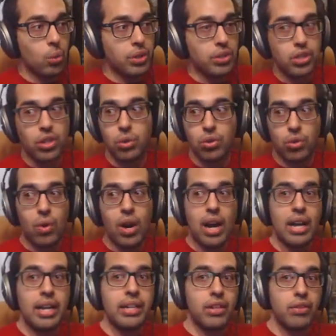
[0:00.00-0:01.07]
I'm going to go
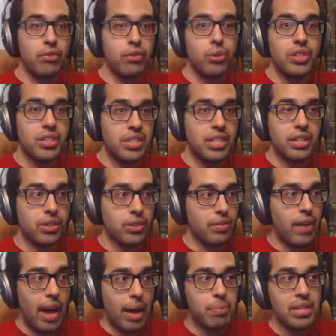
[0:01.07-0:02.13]
cry, confusing
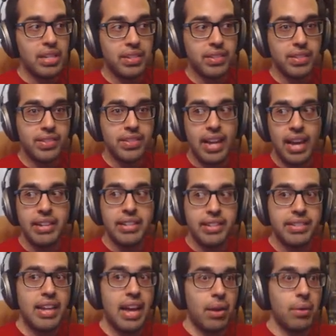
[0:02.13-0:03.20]
tears of happiness and
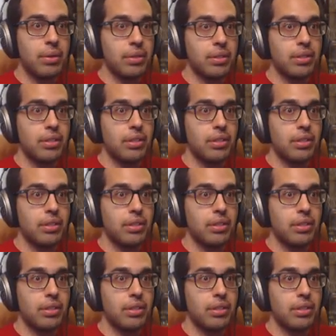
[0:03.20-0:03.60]
sadness